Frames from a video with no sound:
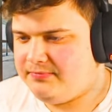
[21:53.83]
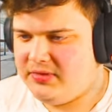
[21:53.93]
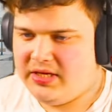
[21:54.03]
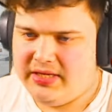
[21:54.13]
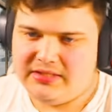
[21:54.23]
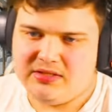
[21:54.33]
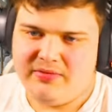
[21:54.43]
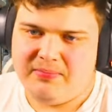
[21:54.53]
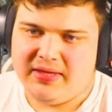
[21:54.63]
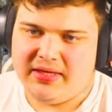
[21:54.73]
Okay, it's another
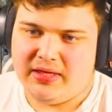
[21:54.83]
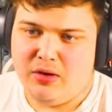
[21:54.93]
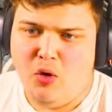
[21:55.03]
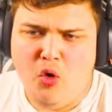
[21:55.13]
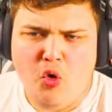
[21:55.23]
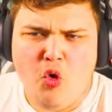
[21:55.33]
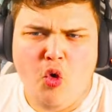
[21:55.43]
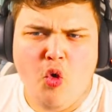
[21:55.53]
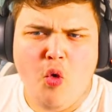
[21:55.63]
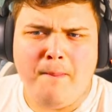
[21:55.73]
pinky.
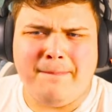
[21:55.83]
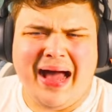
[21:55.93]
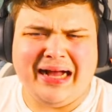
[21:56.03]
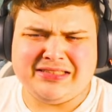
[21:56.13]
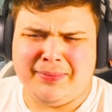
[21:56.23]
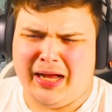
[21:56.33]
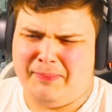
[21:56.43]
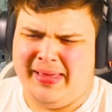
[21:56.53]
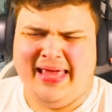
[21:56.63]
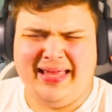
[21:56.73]
Oh, back to back
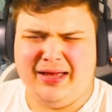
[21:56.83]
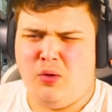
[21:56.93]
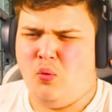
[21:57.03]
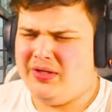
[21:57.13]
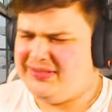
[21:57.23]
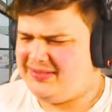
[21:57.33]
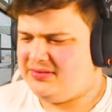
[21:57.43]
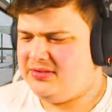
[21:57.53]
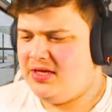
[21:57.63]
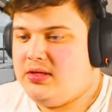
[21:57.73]
pink? What?
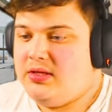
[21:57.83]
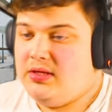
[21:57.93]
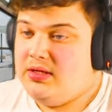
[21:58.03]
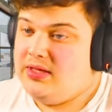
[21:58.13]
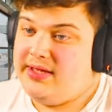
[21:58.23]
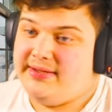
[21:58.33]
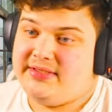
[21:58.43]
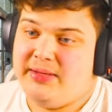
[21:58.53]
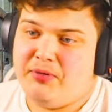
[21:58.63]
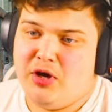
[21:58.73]
Uh, let's
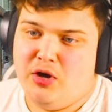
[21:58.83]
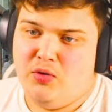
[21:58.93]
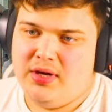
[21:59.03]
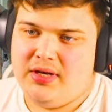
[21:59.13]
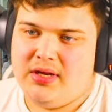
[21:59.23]
keep going.